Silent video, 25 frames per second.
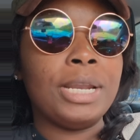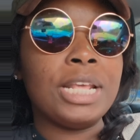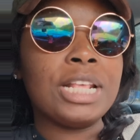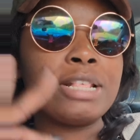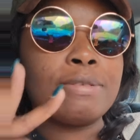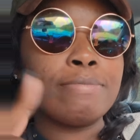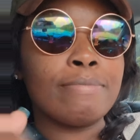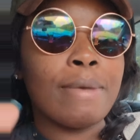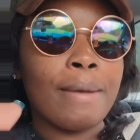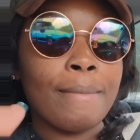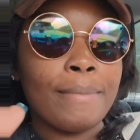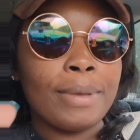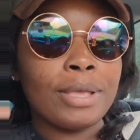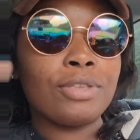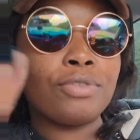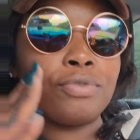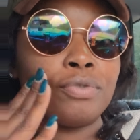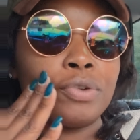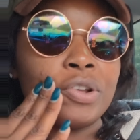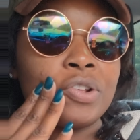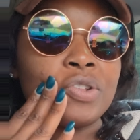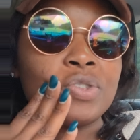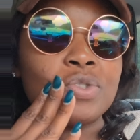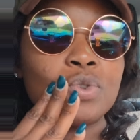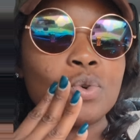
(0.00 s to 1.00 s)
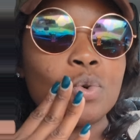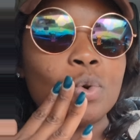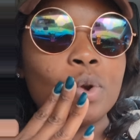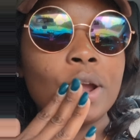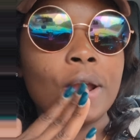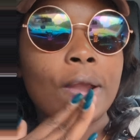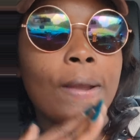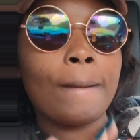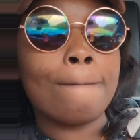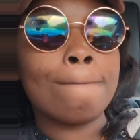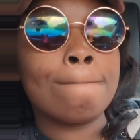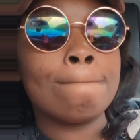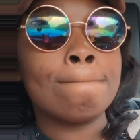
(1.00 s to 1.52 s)
is my best friend's story.
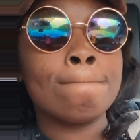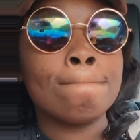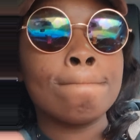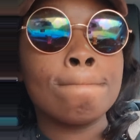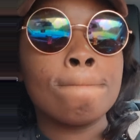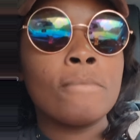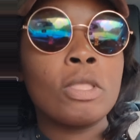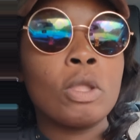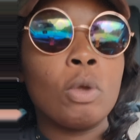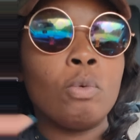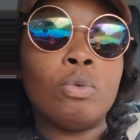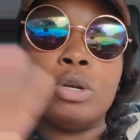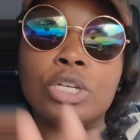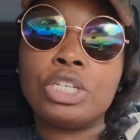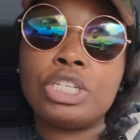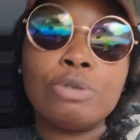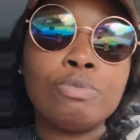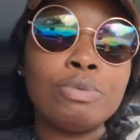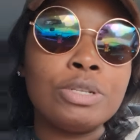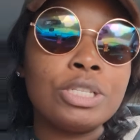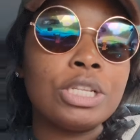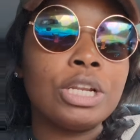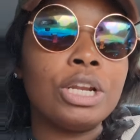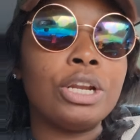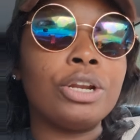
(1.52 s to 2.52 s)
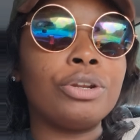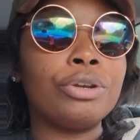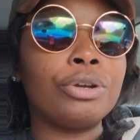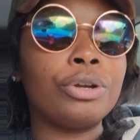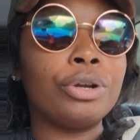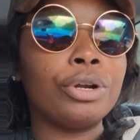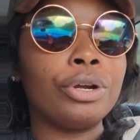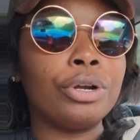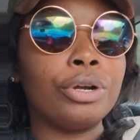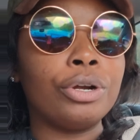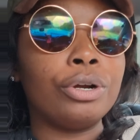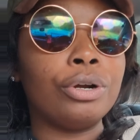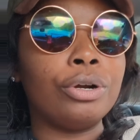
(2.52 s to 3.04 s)
When she was a little
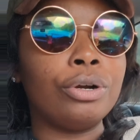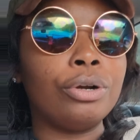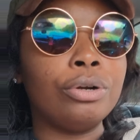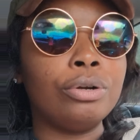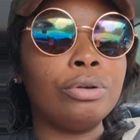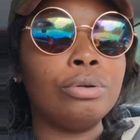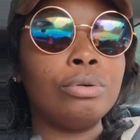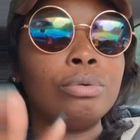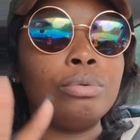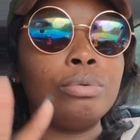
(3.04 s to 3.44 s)
girl,